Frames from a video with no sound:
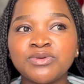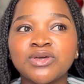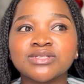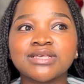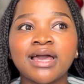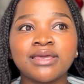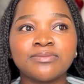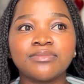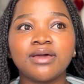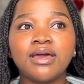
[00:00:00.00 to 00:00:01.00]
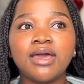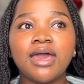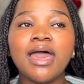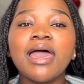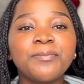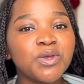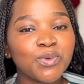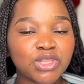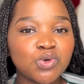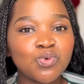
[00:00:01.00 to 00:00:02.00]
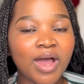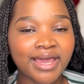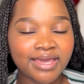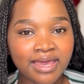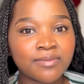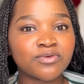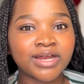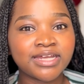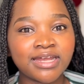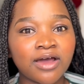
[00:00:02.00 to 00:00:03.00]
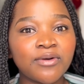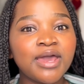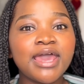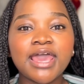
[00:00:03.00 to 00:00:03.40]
because I am happy with who I am right now